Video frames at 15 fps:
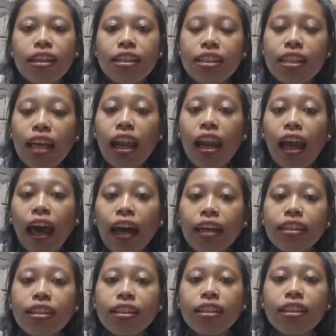
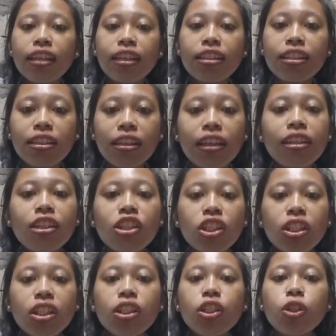select the
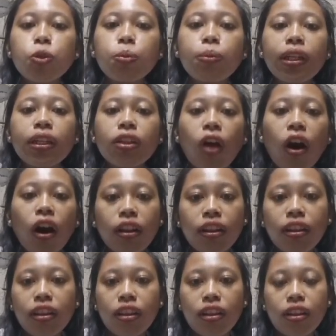strategies to be taught.
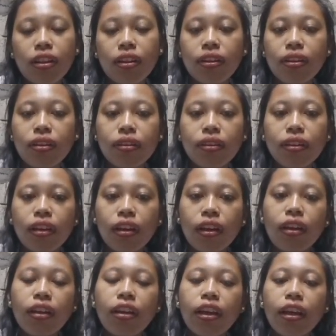
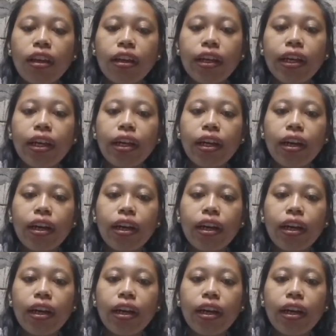In here,